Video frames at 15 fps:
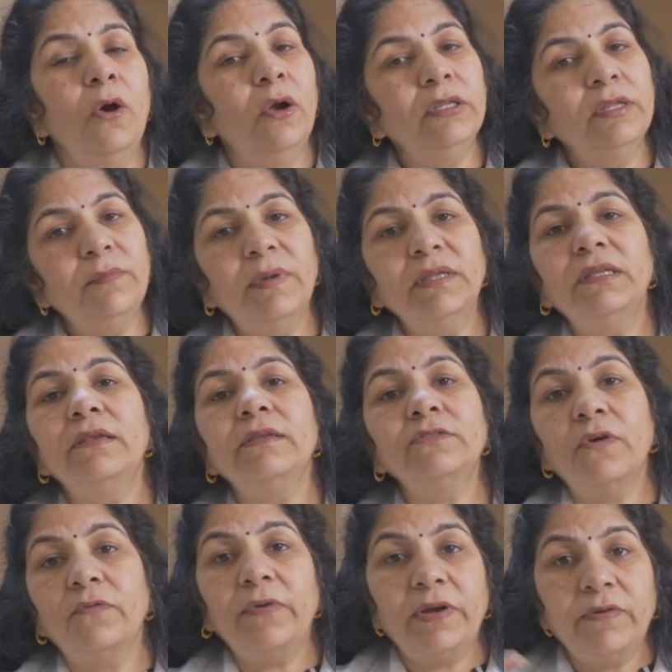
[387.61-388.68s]
or the mother
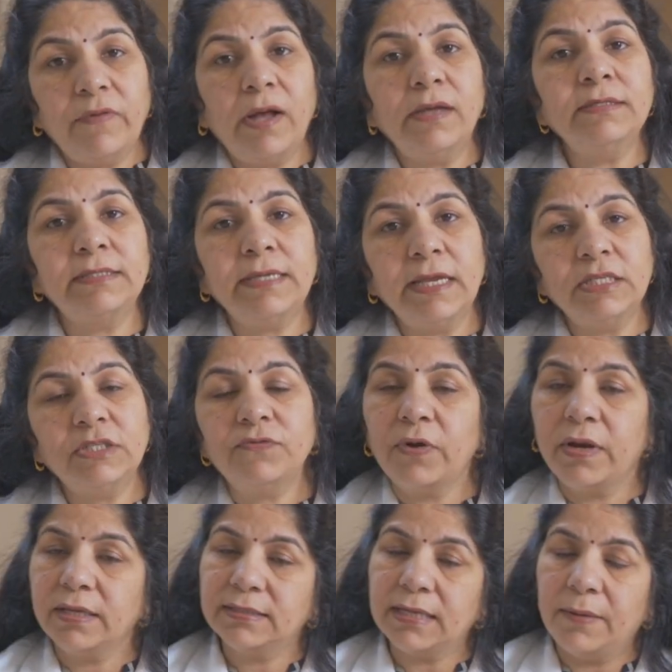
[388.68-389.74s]
is of advanced age,
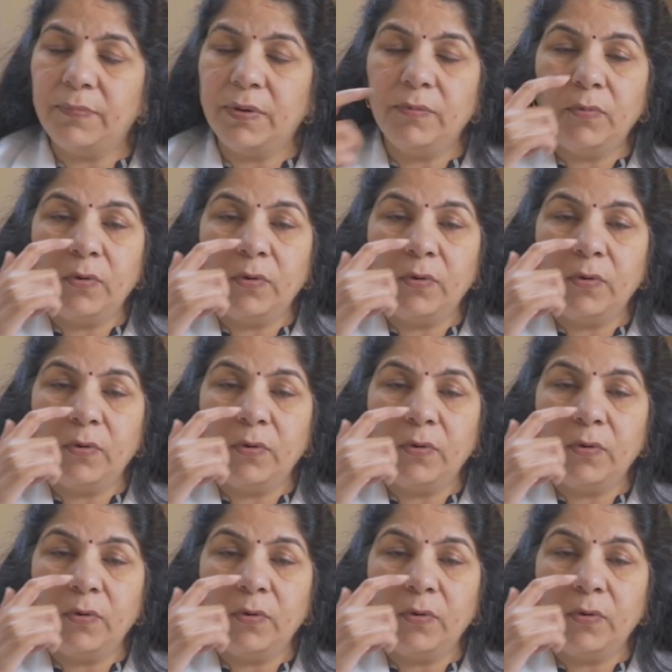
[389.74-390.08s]
for example